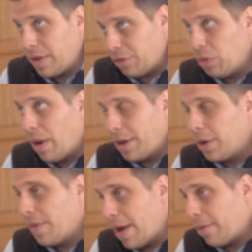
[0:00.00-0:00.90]
If she wanted
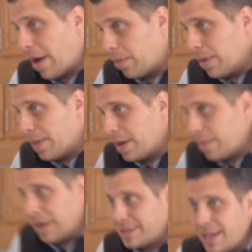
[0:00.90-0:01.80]
to go that route with it.
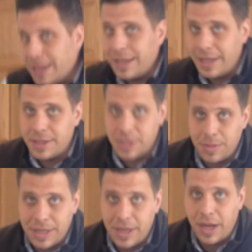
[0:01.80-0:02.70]
I'm not saying it needs to
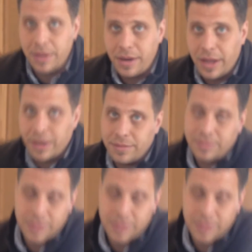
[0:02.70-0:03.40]
be done, and